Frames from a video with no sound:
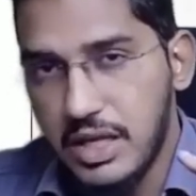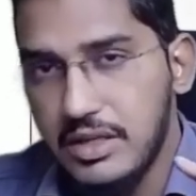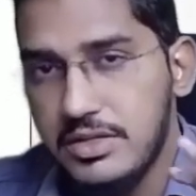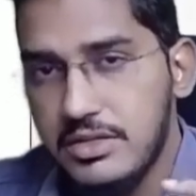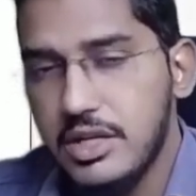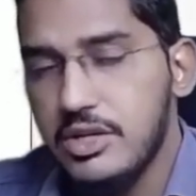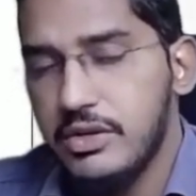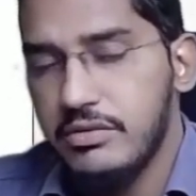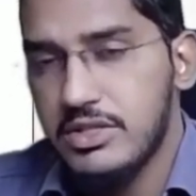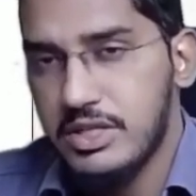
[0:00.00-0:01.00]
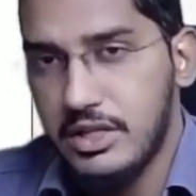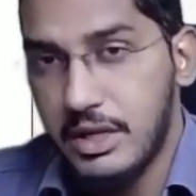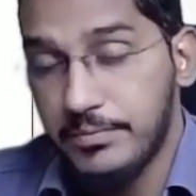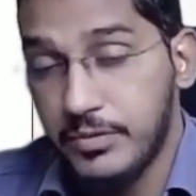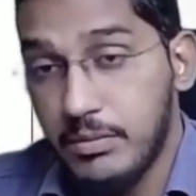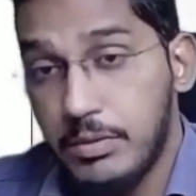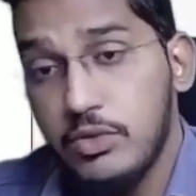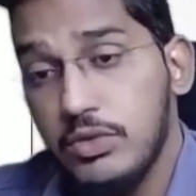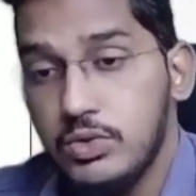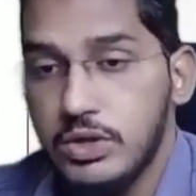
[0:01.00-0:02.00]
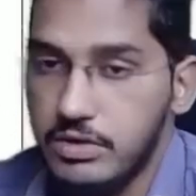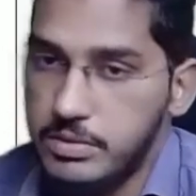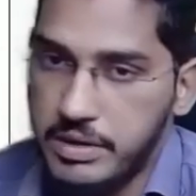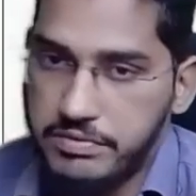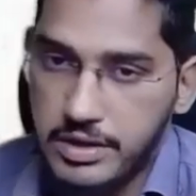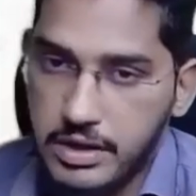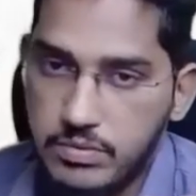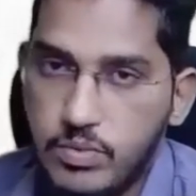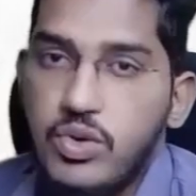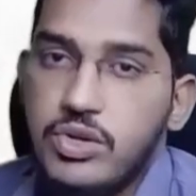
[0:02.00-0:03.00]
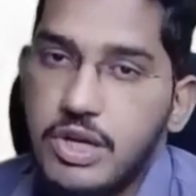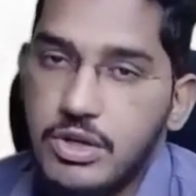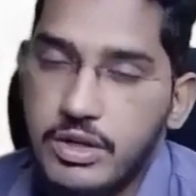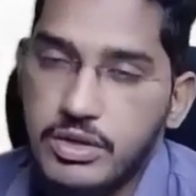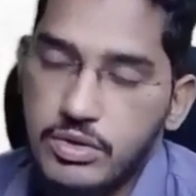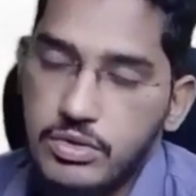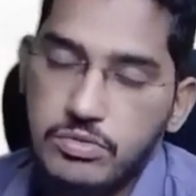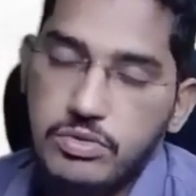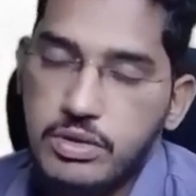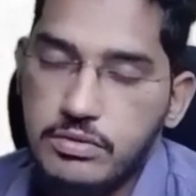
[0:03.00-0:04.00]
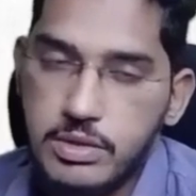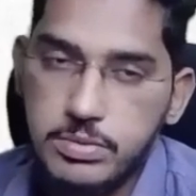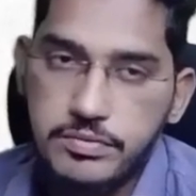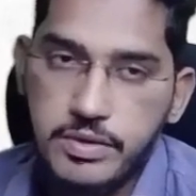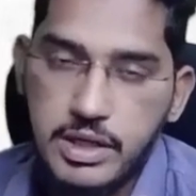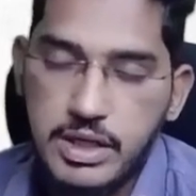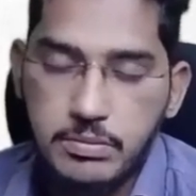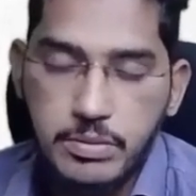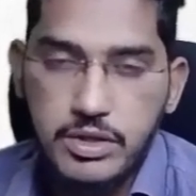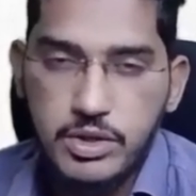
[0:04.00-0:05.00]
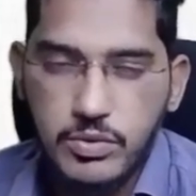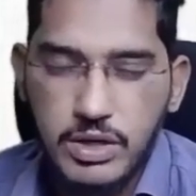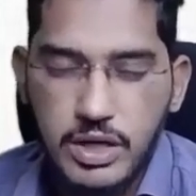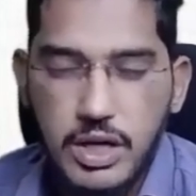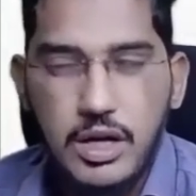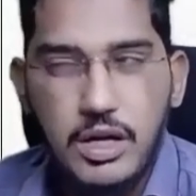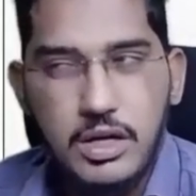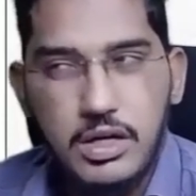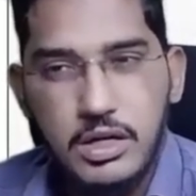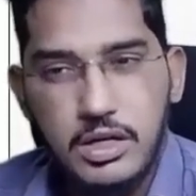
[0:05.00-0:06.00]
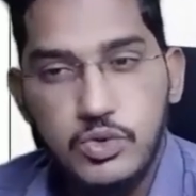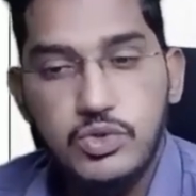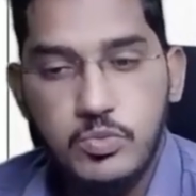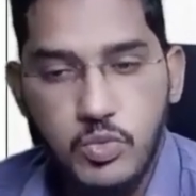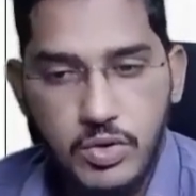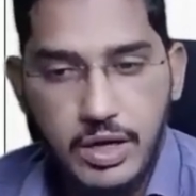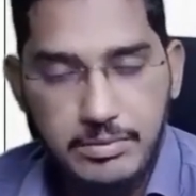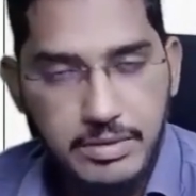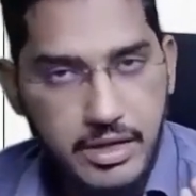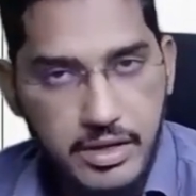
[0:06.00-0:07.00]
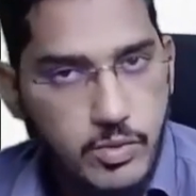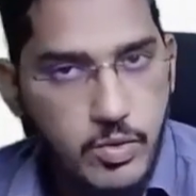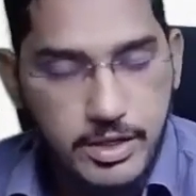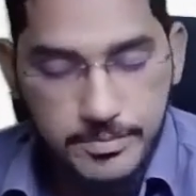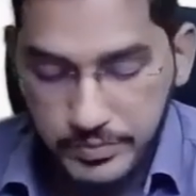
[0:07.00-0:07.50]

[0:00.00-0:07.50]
Unnecessarily, you are wasting time. But you will do the work perfectly. More you are doing, no, you will do the work perfectly, but you will use more time than required.